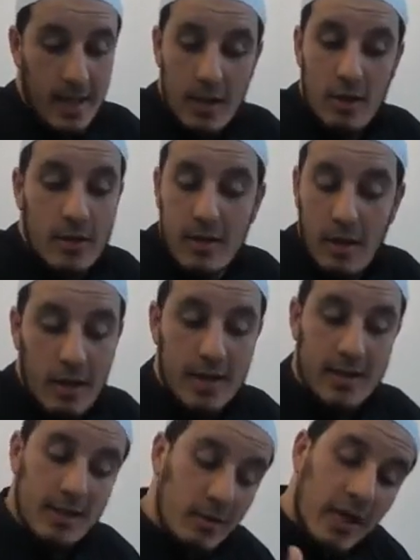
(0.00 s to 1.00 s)
Look,
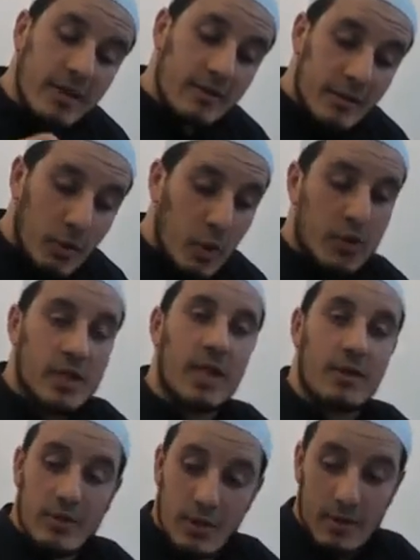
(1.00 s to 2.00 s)
honestly, look at the rewards
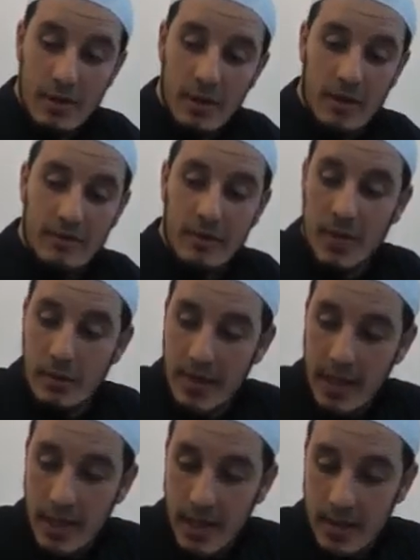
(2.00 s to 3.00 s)
now. So look, from the
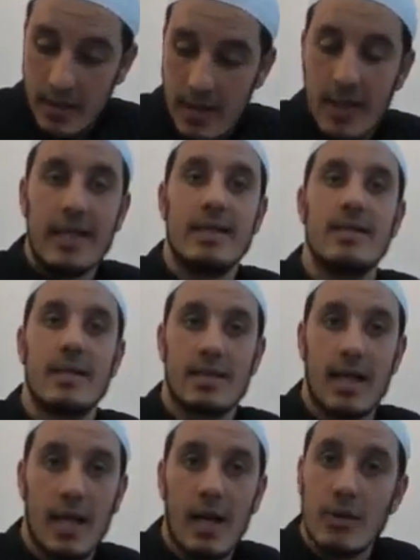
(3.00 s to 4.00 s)
beginning, leading the
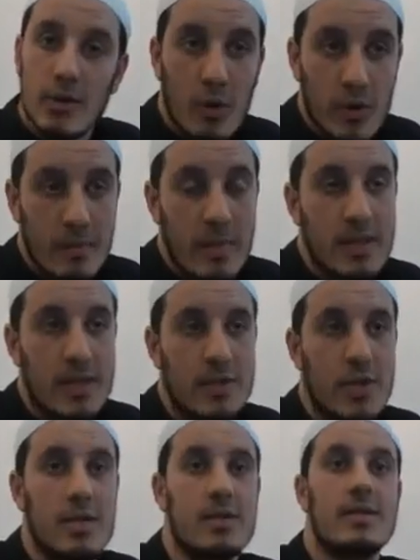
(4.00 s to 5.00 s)
salah with all the
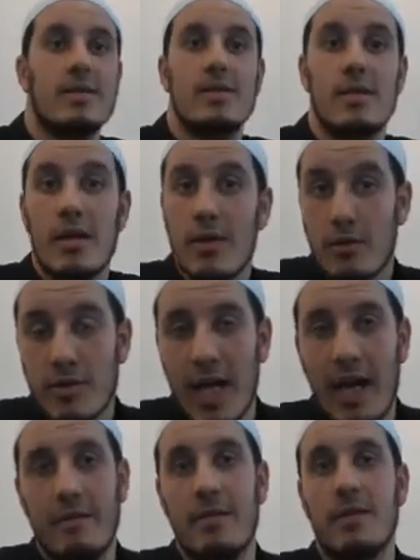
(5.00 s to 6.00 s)
messengers through the
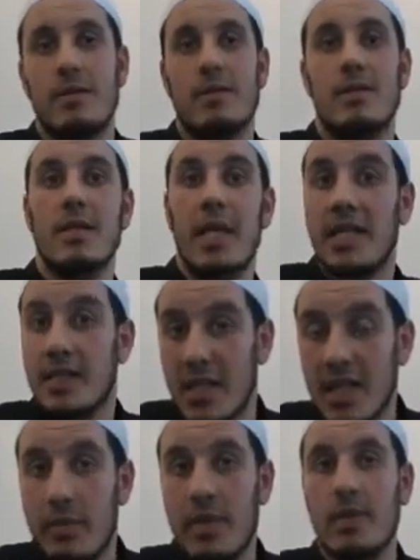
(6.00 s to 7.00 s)
heavens, the
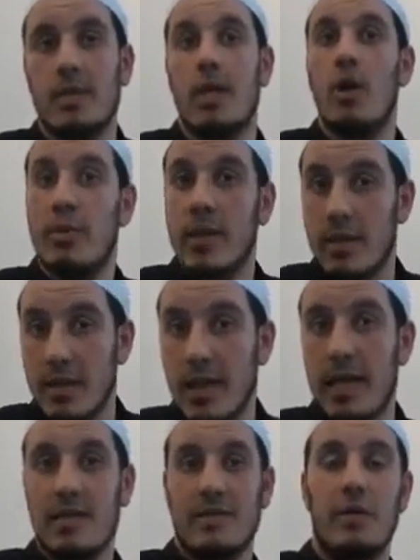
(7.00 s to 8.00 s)
gatekeepers opening the
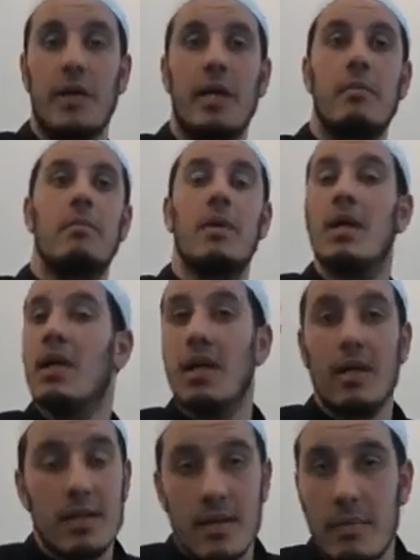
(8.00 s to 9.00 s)
gates for him,
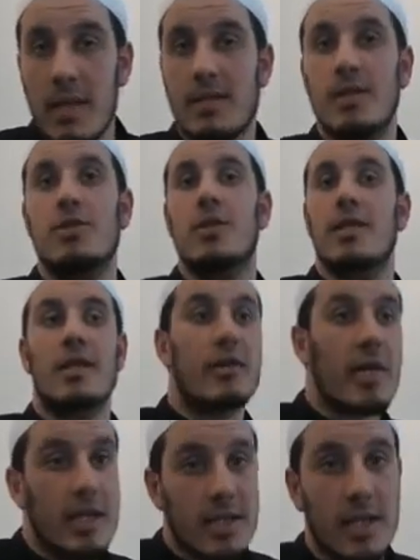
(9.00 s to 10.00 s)
the messengers are
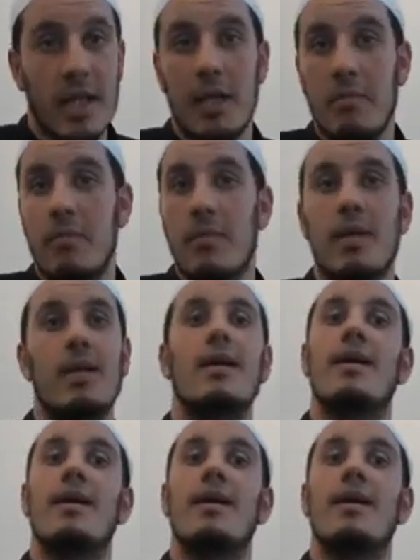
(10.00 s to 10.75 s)
greeting him,